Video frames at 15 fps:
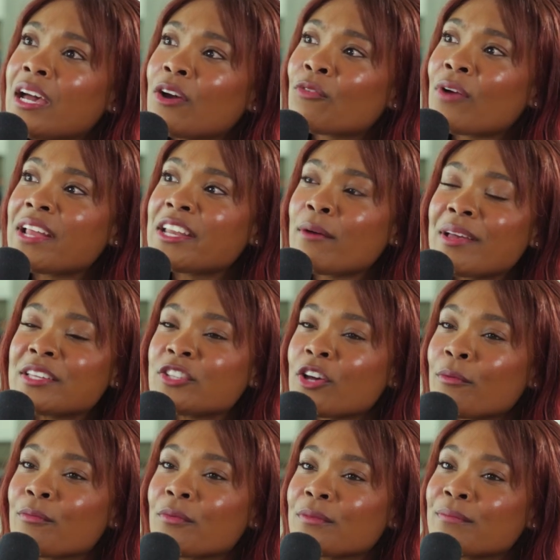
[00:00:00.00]
right now
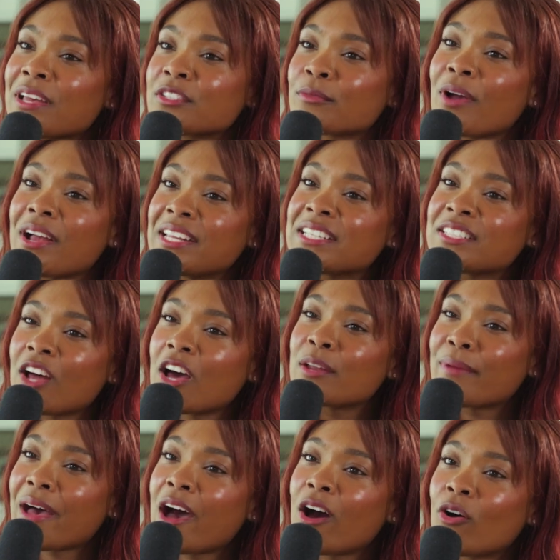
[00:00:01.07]
my sobriety is not
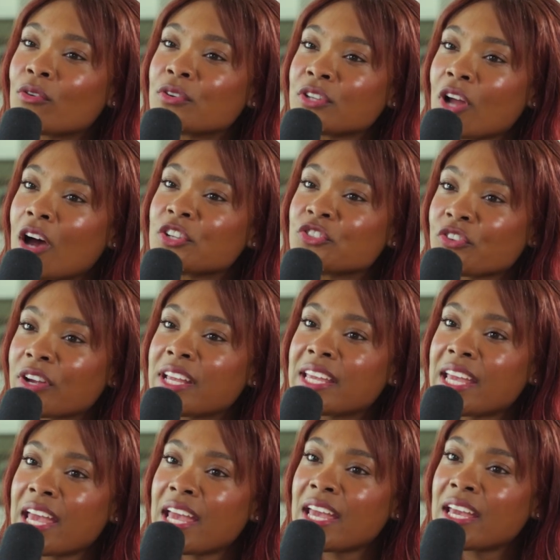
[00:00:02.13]
about not
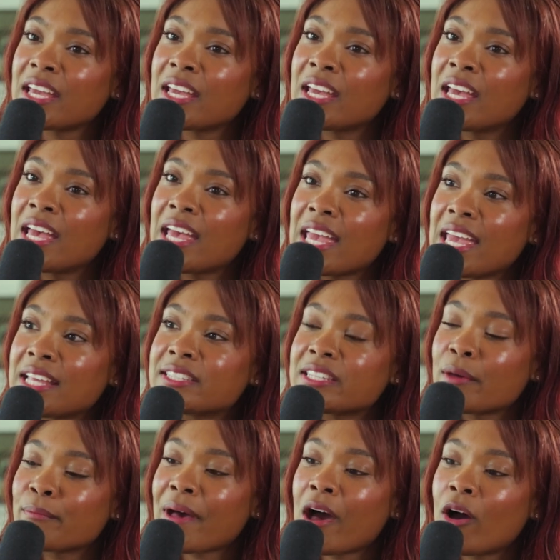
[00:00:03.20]
drinking. It's
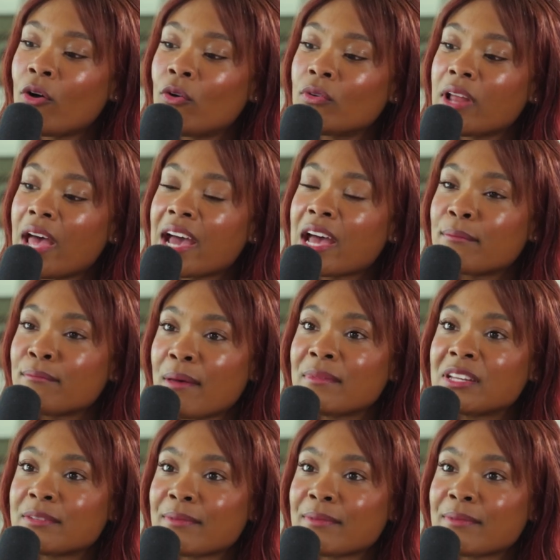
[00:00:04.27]
about a commitment to